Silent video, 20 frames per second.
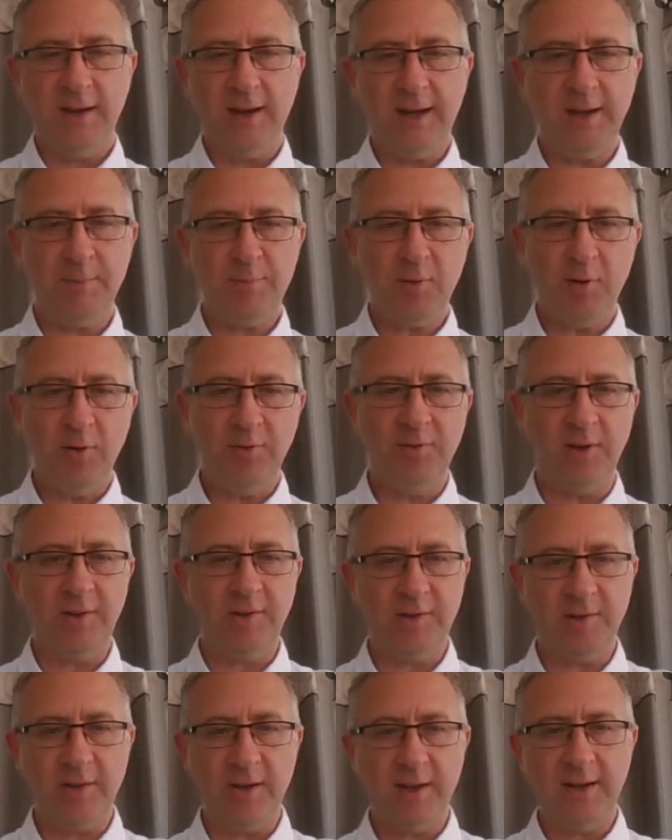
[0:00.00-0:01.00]
And it proves
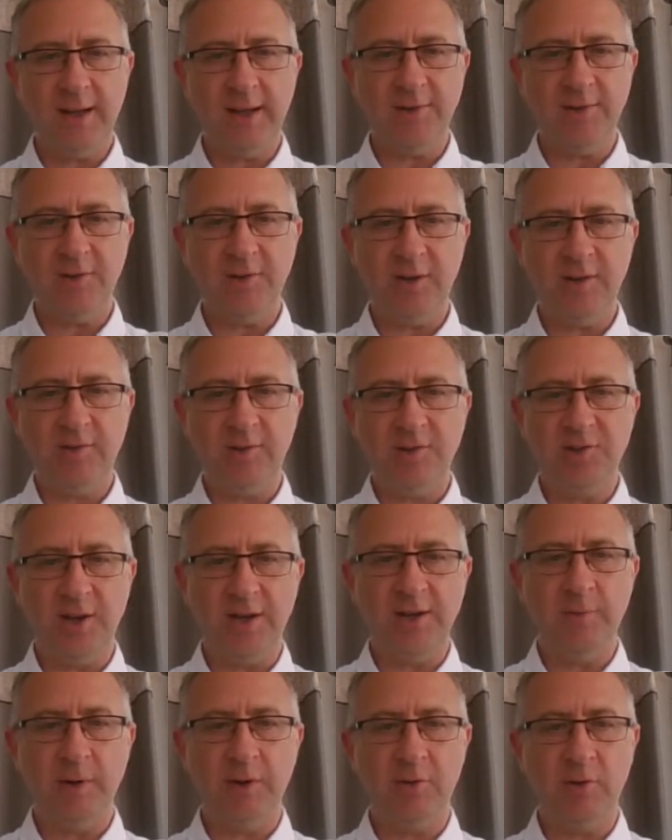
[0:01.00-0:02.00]
that now she is a
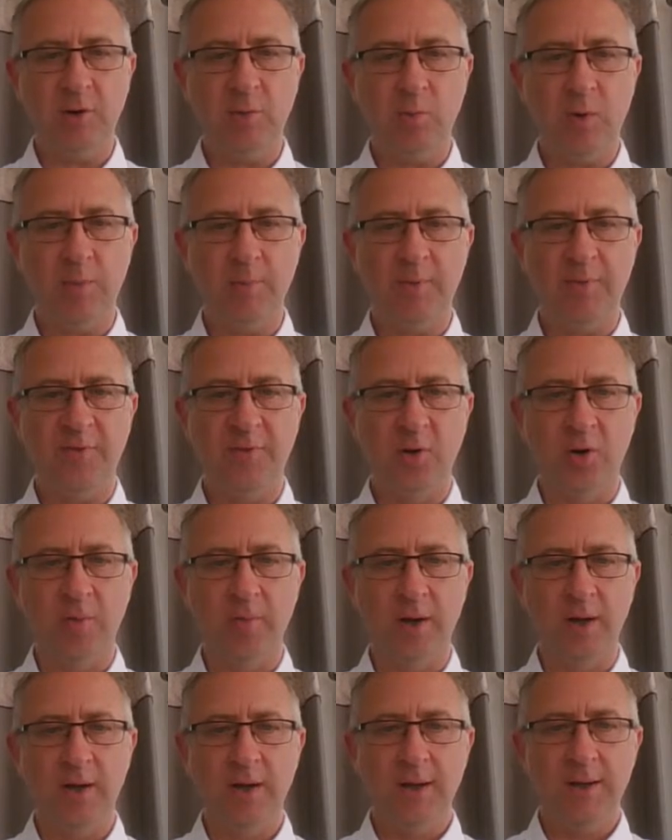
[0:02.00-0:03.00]
genuine Group 1
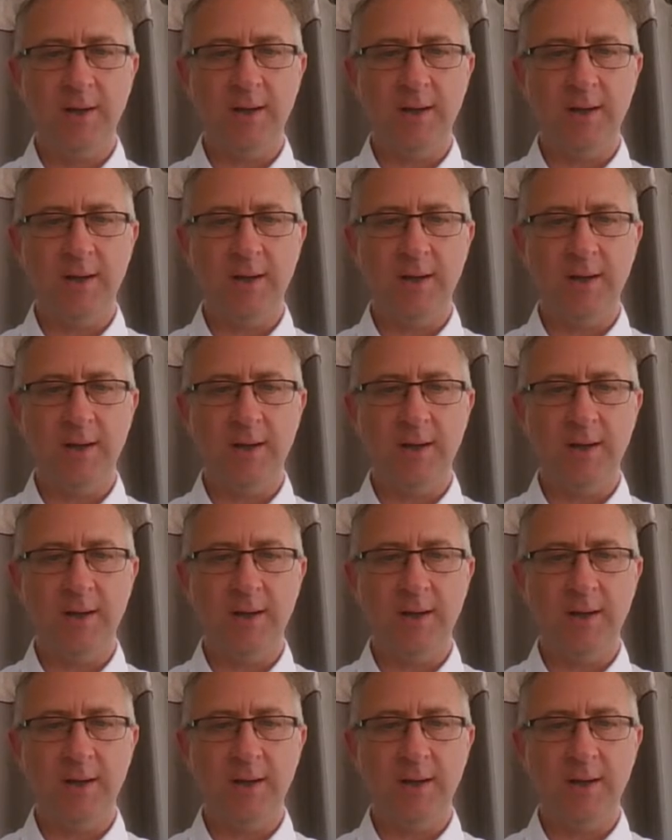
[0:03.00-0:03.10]
performer,